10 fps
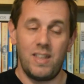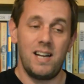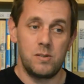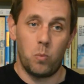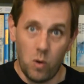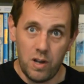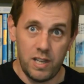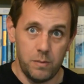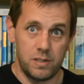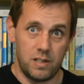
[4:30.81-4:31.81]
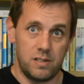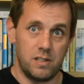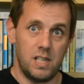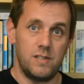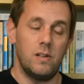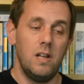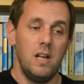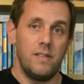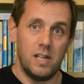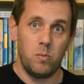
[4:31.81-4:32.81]
That's why he was so successful.
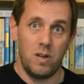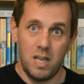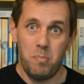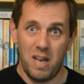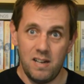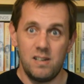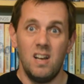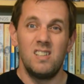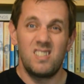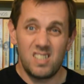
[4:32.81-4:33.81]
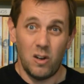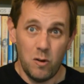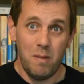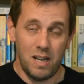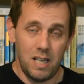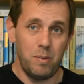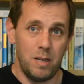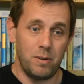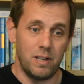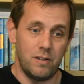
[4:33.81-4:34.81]
That's why he pinned so many
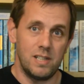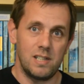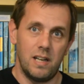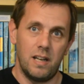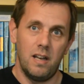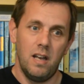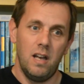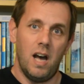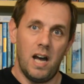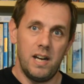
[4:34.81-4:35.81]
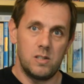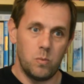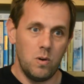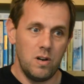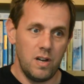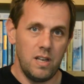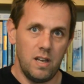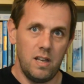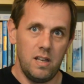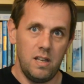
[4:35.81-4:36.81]
people in wrestling. And it's why
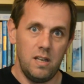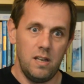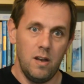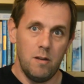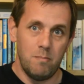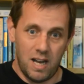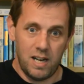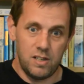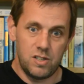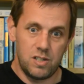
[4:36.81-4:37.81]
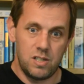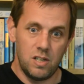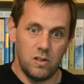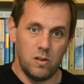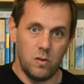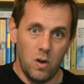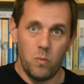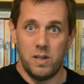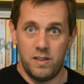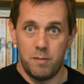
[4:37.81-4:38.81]
he managed to
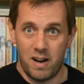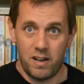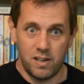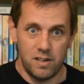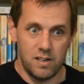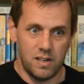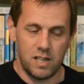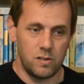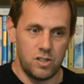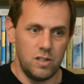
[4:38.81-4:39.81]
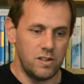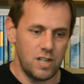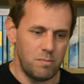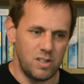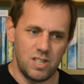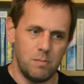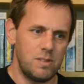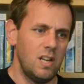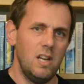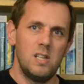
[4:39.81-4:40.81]
win the American National Judo
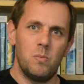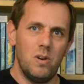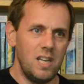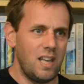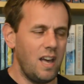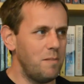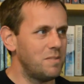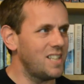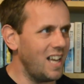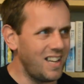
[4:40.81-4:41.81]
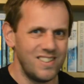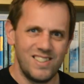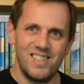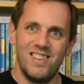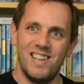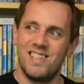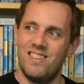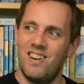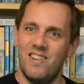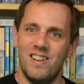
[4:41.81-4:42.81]
Championships. It's why he came second 2 years in a
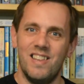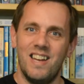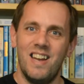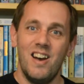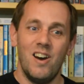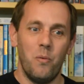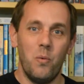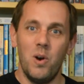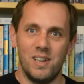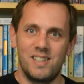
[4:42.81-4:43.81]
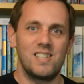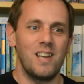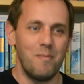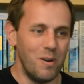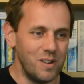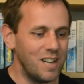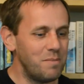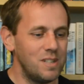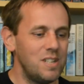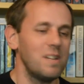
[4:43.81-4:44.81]
row in the World Sambo
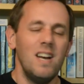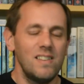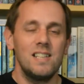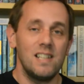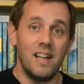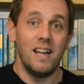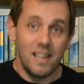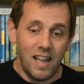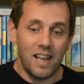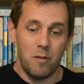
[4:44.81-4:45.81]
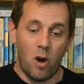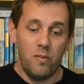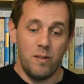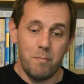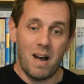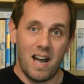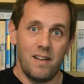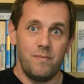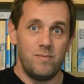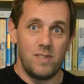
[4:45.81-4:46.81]
Championships. Things like that. On the
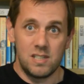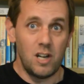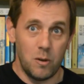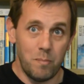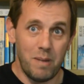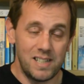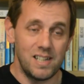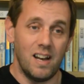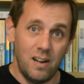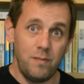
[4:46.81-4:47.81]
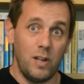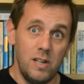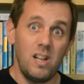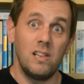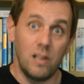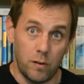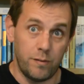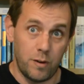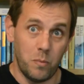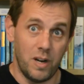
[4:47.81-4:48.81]
mat, there's no one better. And I've learned a lot
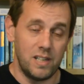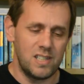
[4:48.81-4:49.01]
from Wade.